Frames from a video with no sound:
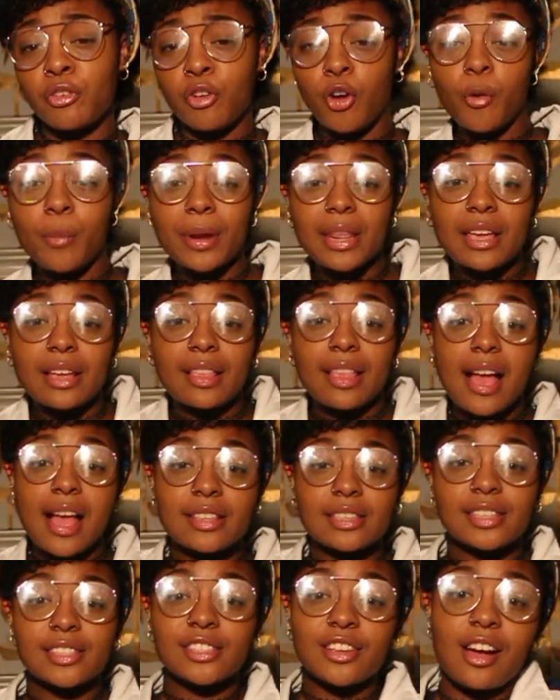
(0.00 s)
nobody in
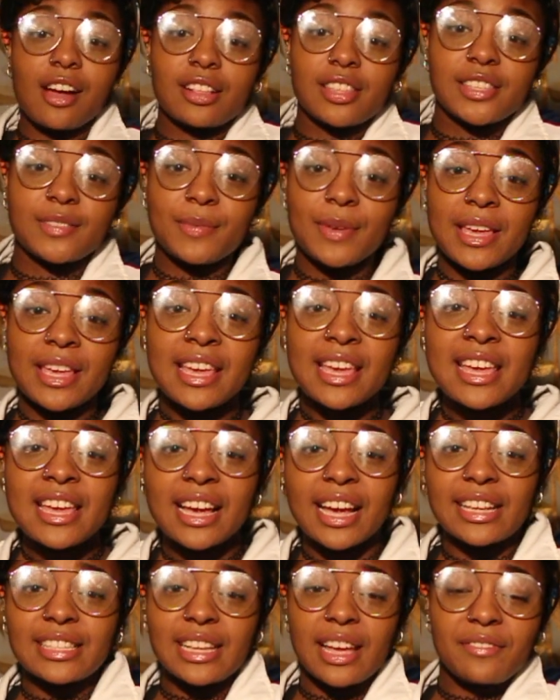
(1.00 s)
class can talk to me
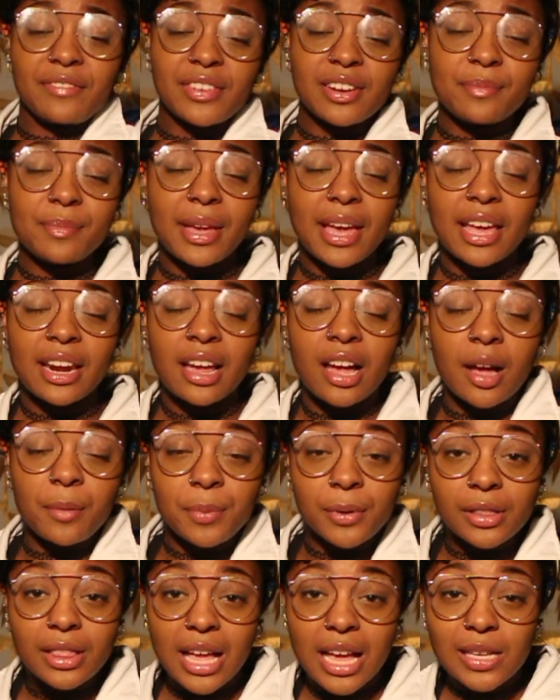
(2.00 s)
because I'm going to be at an
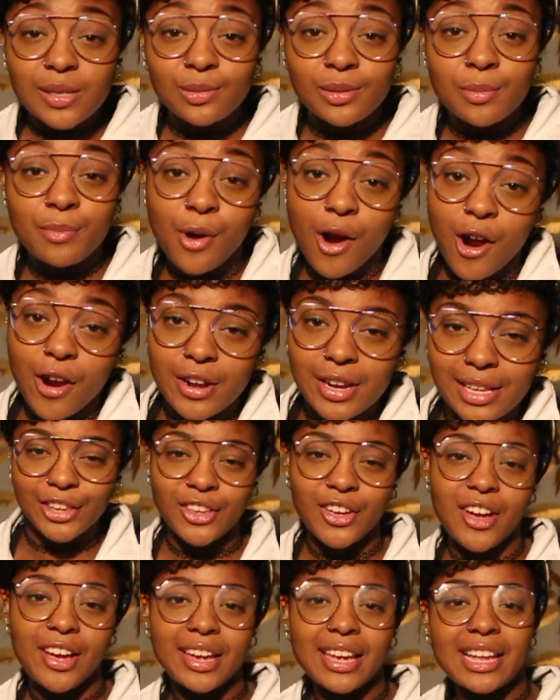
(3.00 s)
upperclassman party.
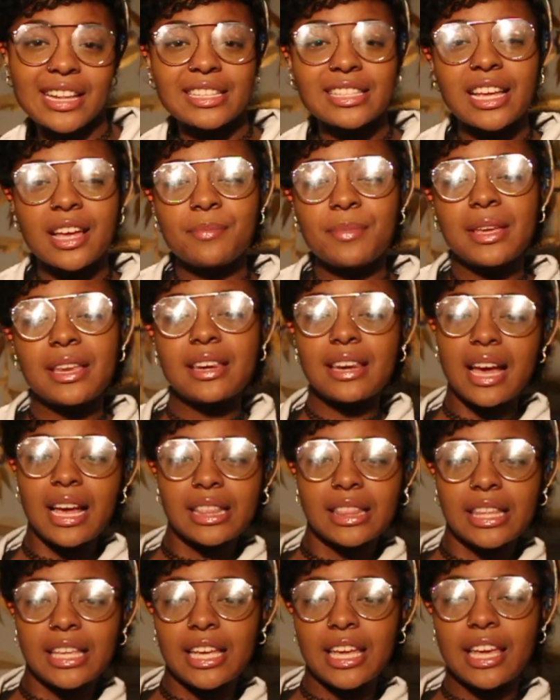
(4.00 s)
Y'all can't tell me
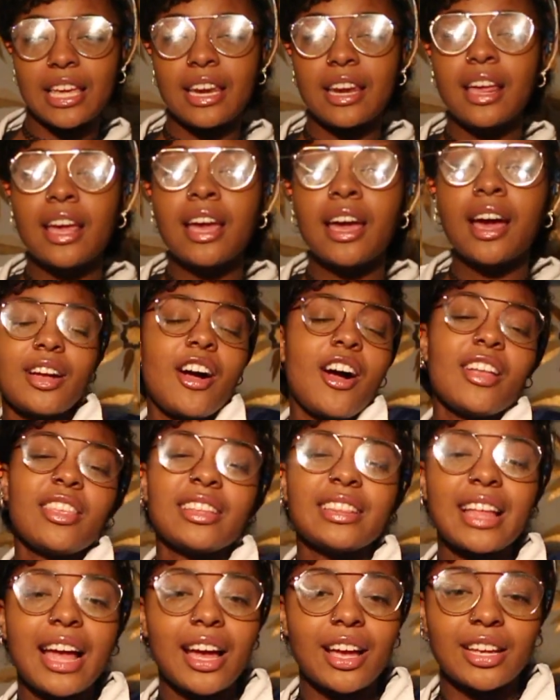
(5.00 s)
nothing. All
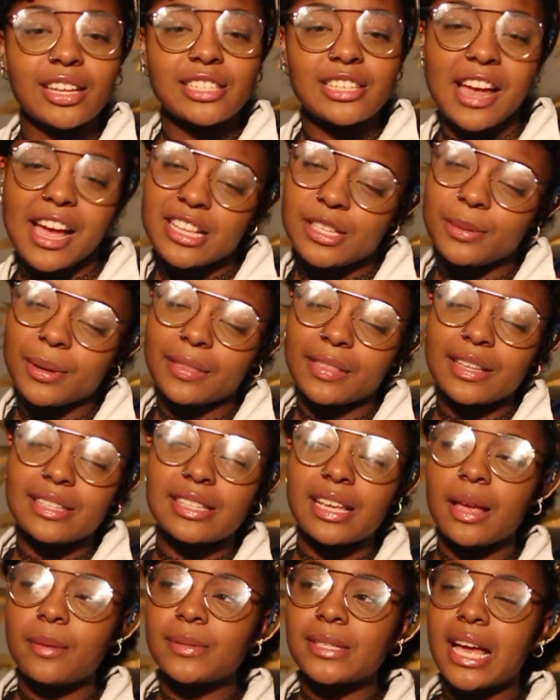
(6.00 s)
of that good jazz. But at the
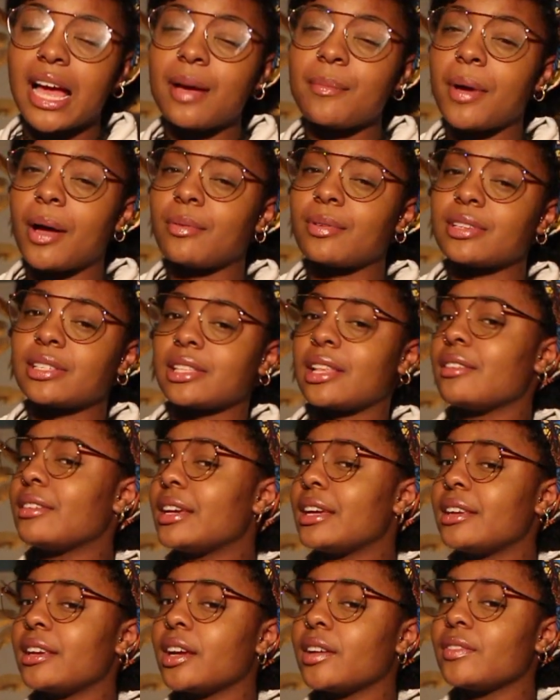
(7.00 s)
same time, I was
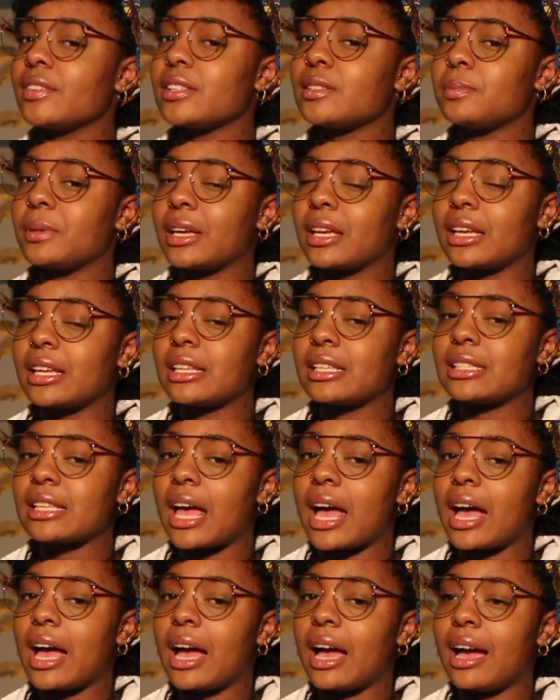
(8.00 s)
low-key nervous because
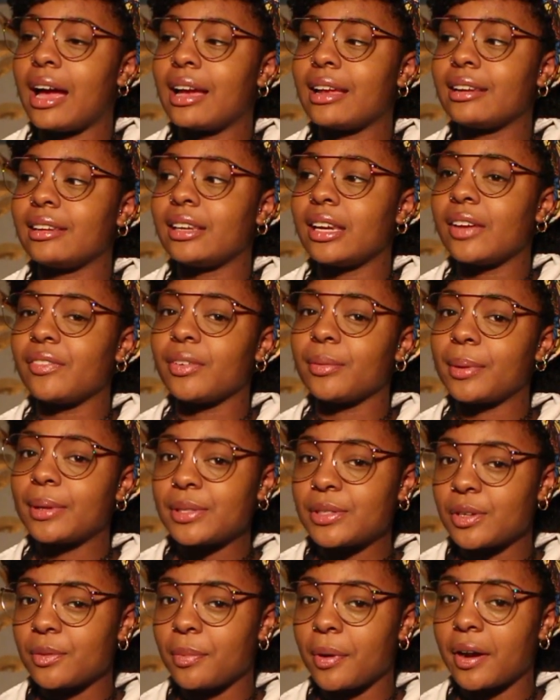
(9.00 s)
I'd never
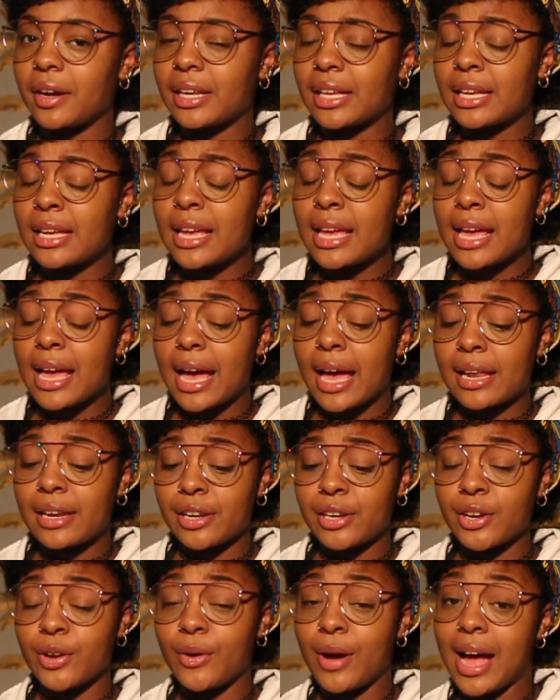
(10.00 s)
been to a party. I
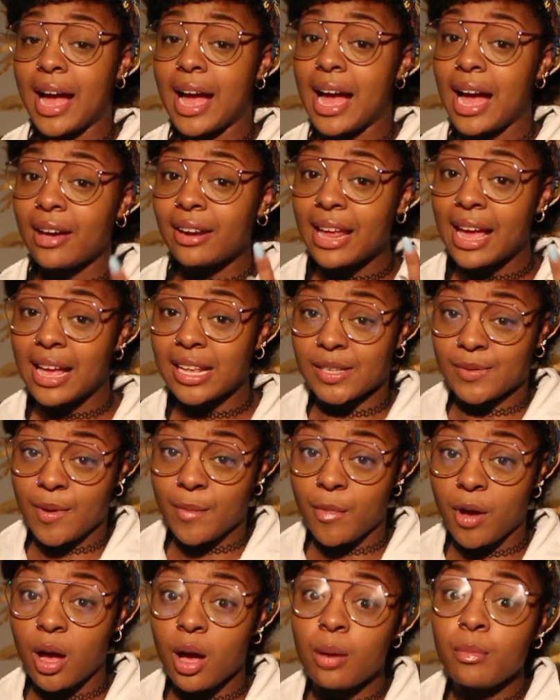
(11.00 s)
didn't know how to ask my
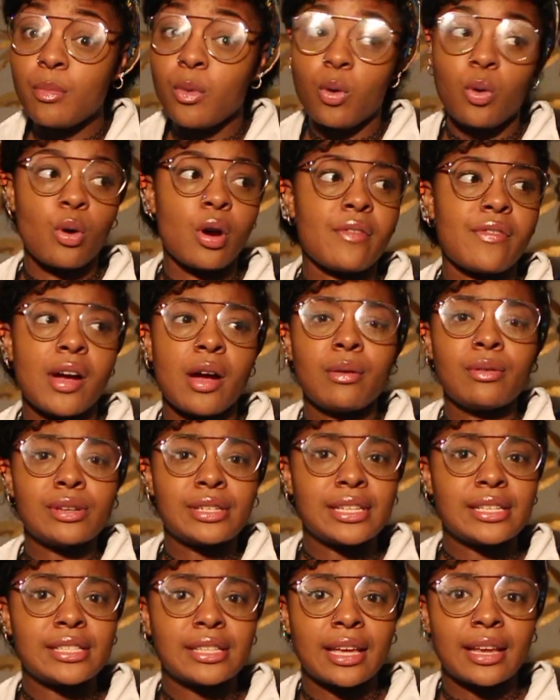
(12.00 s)
mom, or if I was
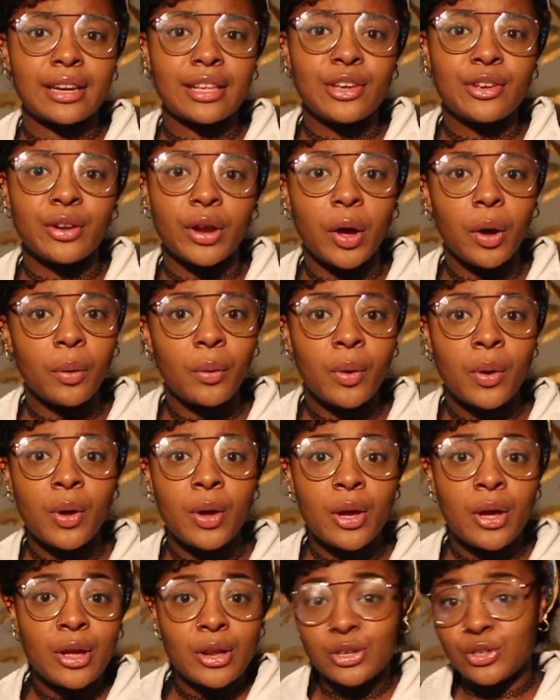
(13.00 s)
just going to, you know,
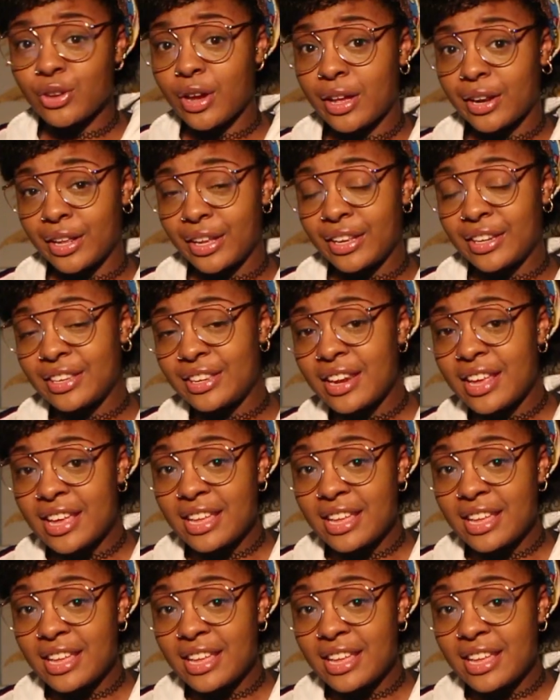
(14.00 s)
try to